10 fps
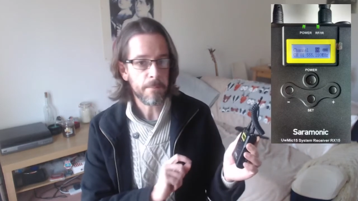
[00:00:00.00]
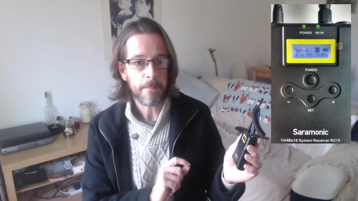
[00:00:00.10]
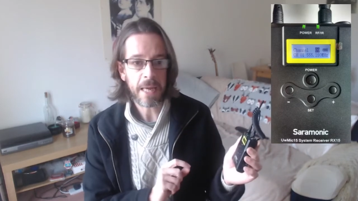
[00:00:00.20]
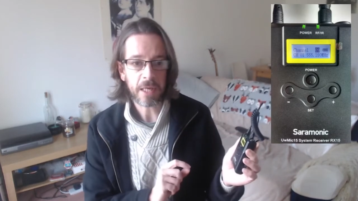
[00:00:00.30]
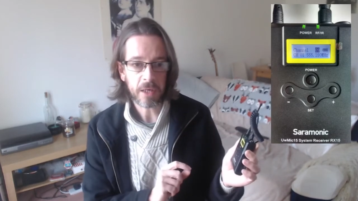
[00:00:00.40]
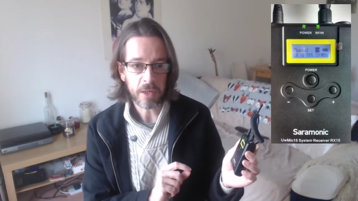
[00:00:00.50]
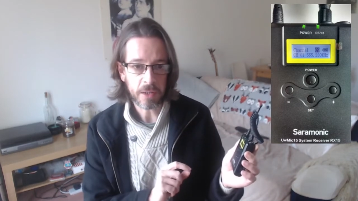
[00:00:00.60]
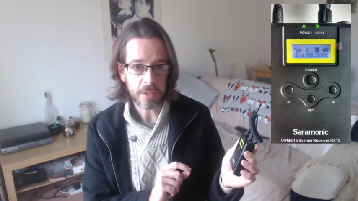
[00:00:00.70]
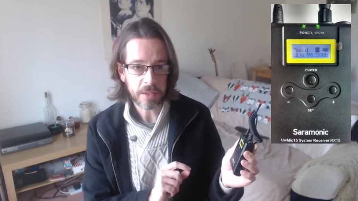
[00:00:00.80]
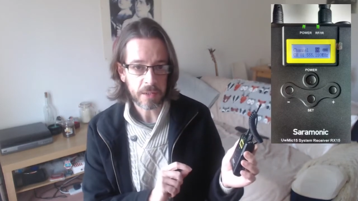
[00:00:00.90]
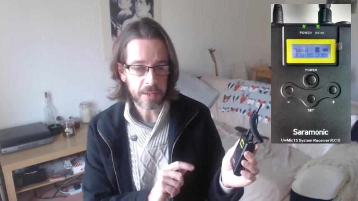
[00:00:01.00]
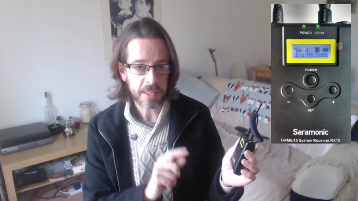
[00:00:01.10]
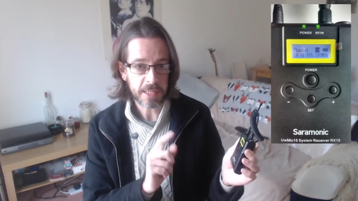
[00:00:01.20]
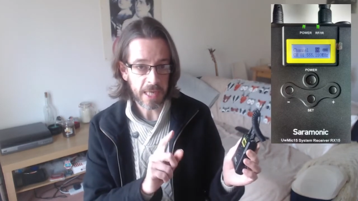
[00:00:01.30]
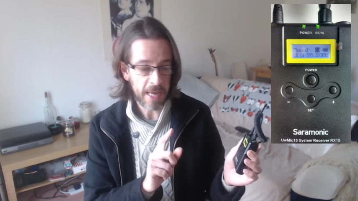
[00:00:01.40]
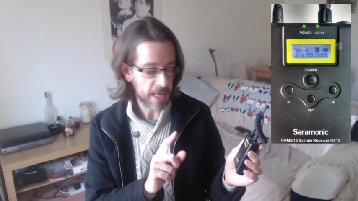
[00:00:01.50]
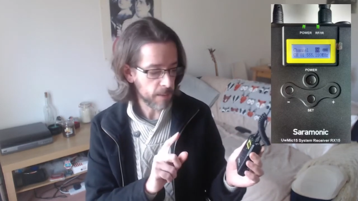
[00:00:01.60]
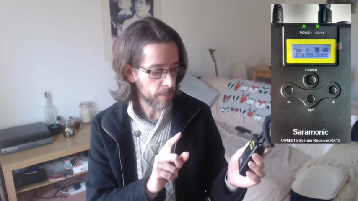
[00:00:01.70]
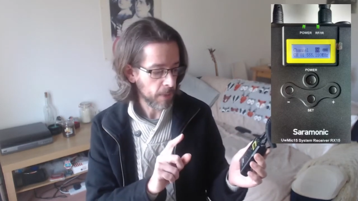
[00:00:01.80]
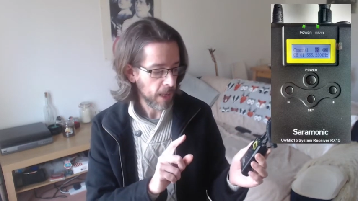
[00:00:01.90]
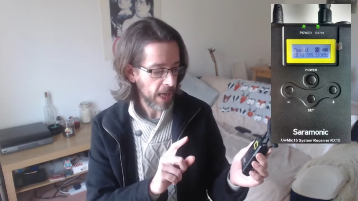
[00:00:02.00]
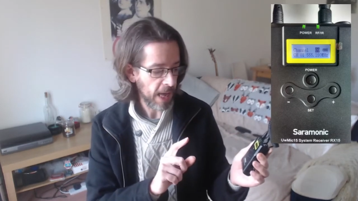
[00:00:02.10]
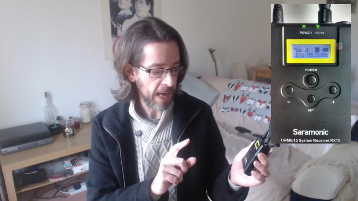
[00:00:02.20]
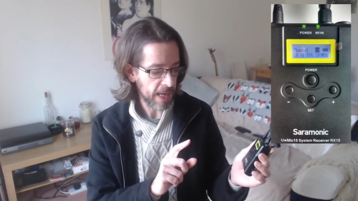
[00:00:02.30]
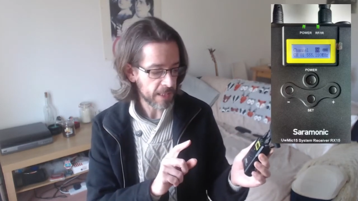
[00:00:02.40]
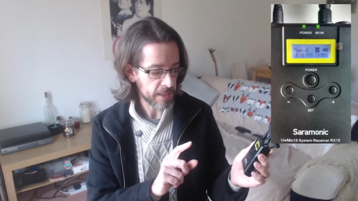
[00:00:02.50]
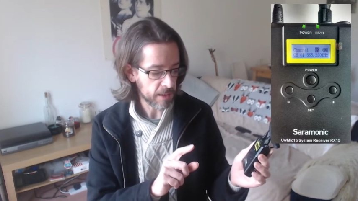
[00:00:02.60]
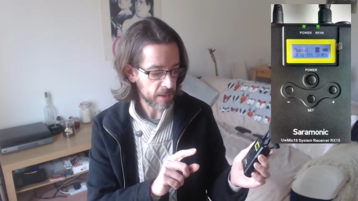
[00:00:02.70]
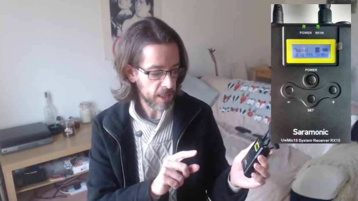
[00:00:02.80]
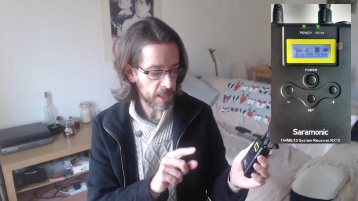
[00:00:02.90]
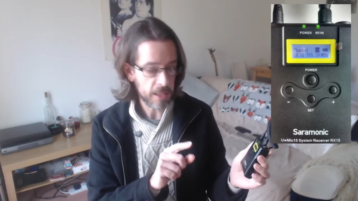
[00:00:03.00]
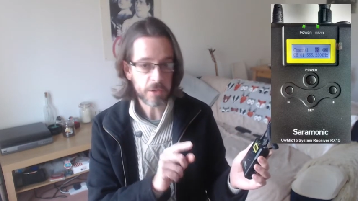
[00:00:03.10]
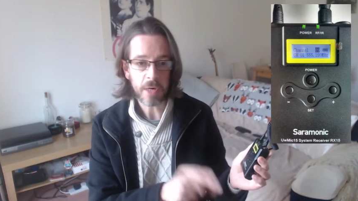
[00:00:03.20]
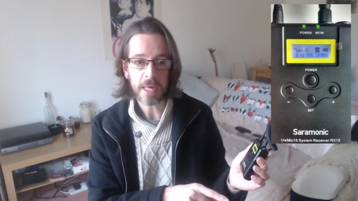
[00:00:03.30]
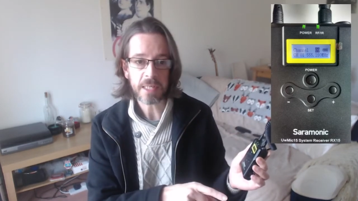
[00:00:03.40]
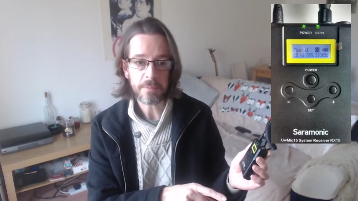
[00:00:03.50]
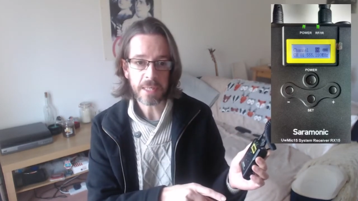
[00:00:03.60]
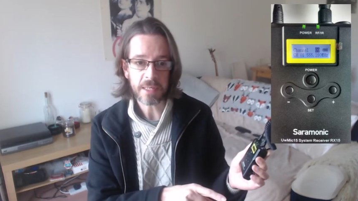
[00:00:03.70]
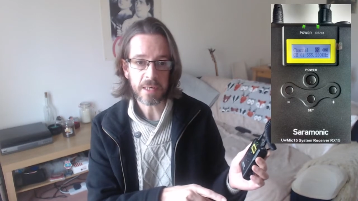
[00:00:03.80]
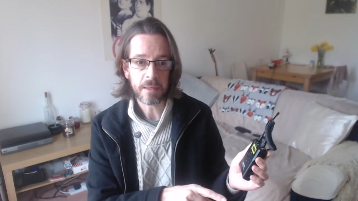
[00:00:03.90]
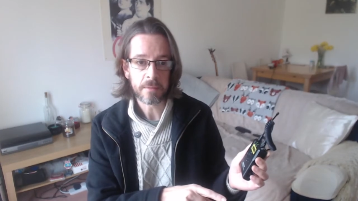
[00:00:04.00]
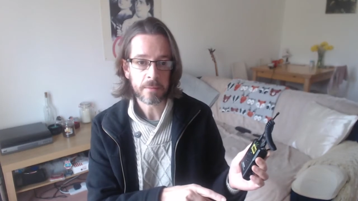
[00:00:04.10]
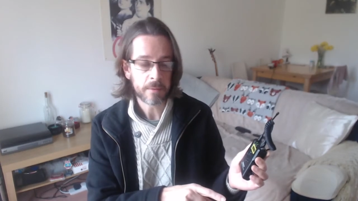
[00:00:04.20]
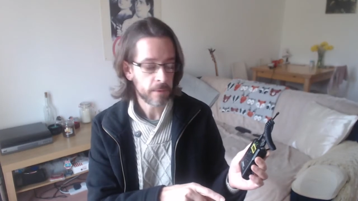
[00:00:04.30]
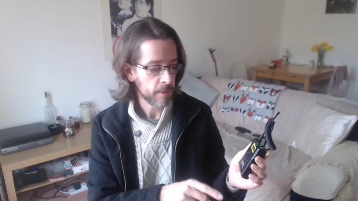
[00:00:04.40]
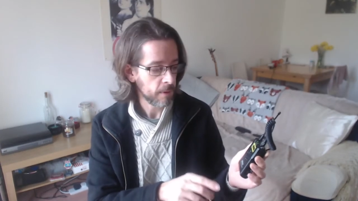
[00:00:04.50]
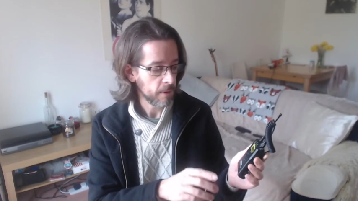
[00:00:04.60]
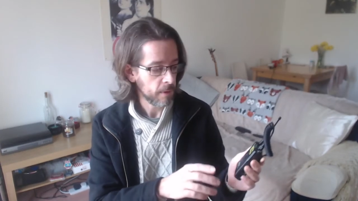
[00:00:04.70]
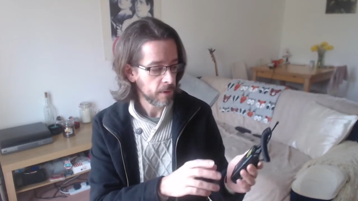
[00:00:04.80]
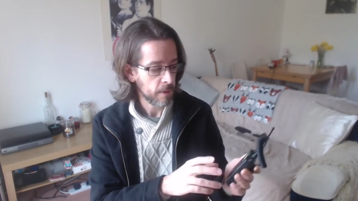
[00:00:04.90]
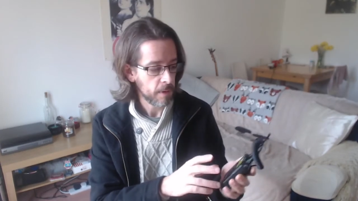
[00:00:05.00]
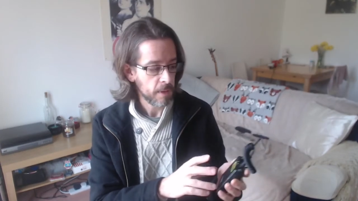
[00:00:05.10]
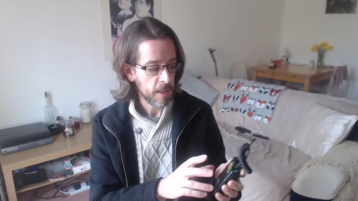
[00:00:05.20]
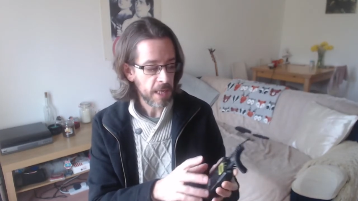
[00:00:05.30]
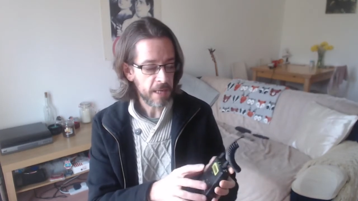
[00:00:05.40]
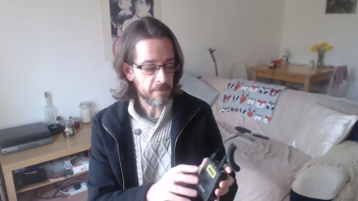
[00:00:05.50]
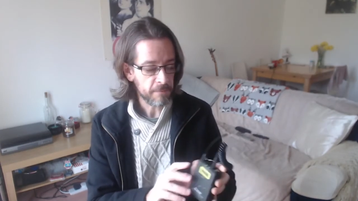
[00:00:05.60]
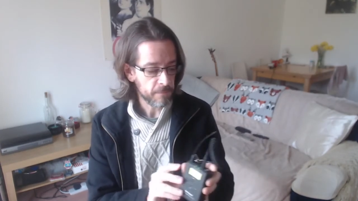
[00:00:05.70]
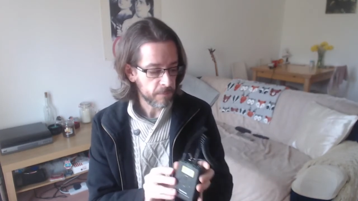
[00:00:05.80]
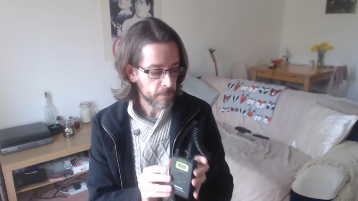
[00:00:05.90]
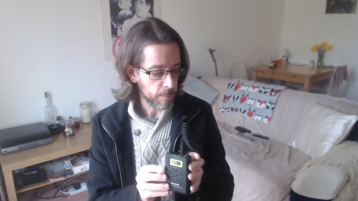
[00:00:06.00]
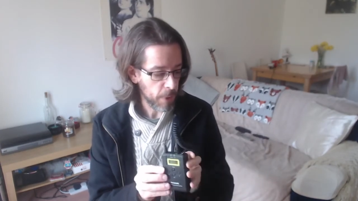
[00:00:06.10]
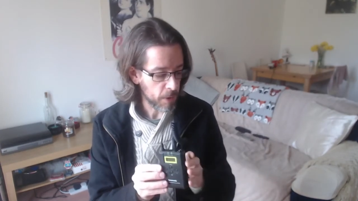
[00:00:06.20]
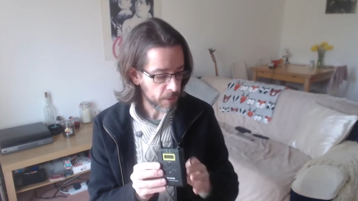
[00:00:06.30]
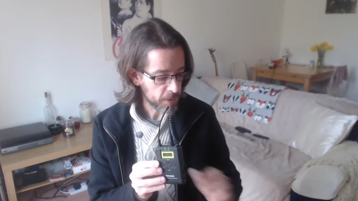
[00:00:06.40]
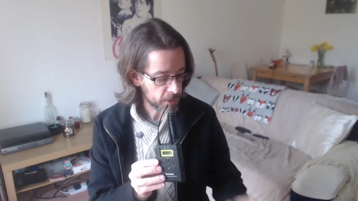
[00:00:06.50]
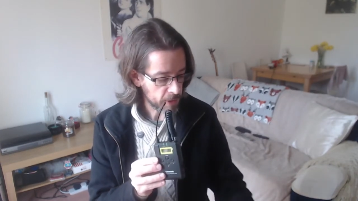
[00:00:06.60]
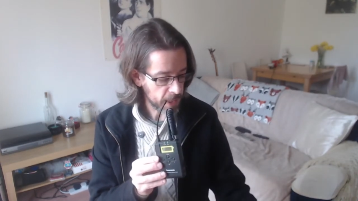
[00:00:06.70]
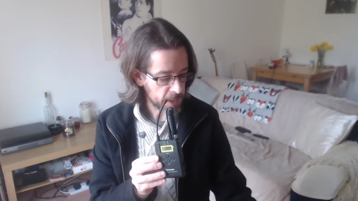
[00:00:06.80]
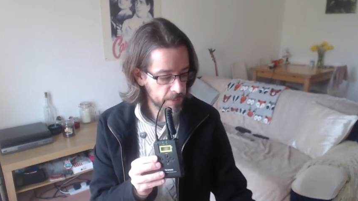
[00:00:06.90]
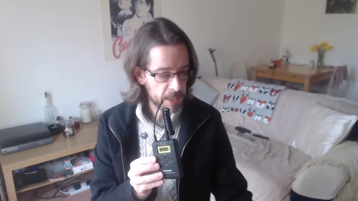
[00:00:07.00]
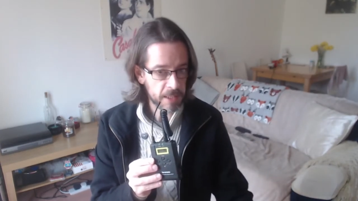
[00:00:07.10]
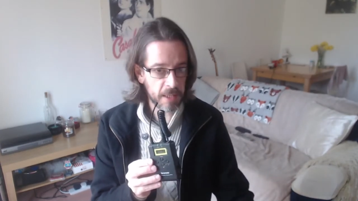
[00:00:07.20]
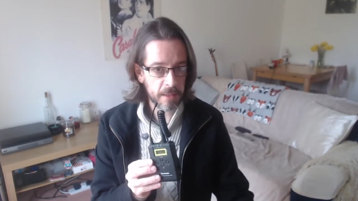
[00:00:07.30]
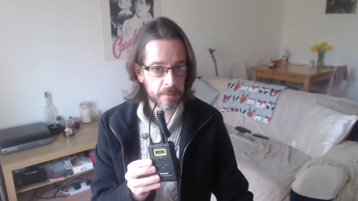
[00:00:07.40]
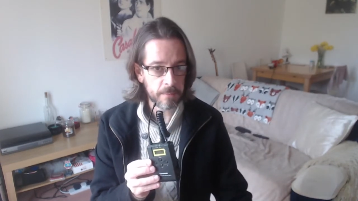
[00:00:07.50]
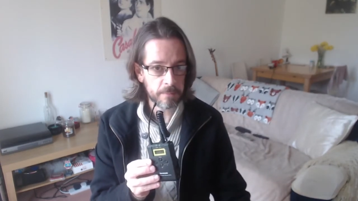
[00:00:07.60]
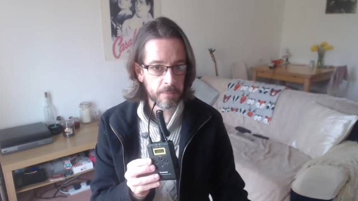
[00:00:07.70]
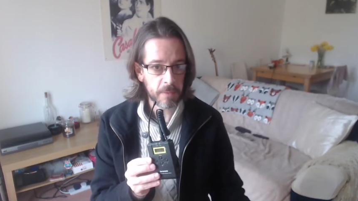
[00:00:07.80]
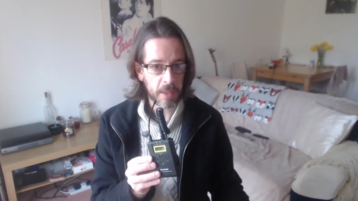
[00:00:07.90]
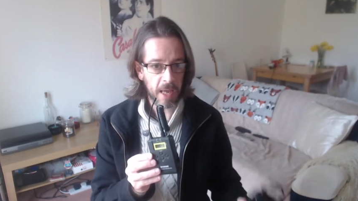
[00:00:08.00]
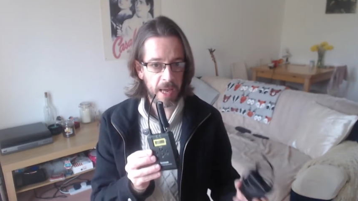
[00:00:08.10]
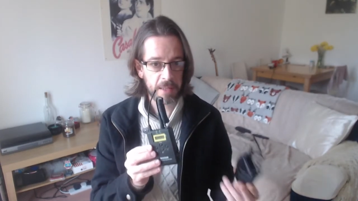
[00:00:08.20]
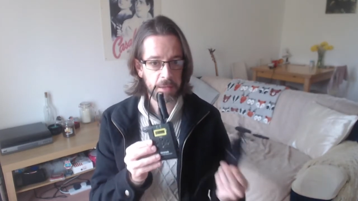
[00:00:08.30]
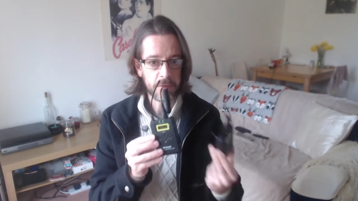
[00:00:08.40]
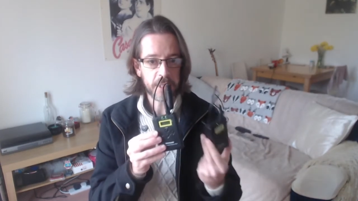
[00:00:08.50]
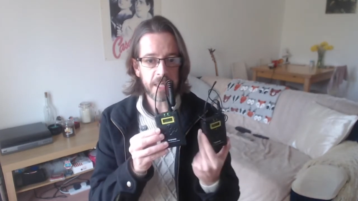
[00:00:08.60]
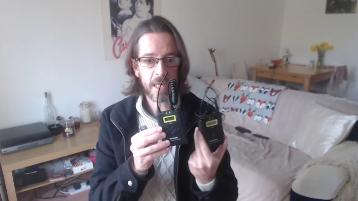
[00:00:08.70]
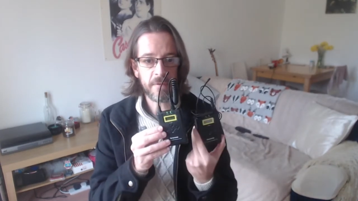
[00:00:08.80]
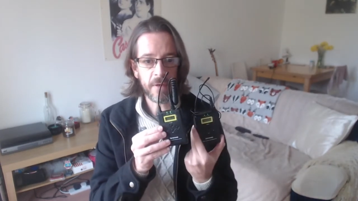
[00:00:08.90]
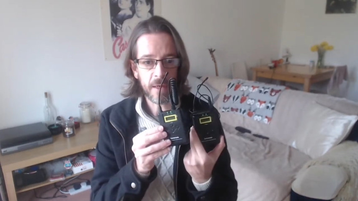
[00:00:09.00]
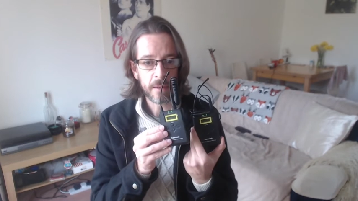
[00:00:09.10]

megahertz, the same as the transmitter. If both the transmitter and the receiver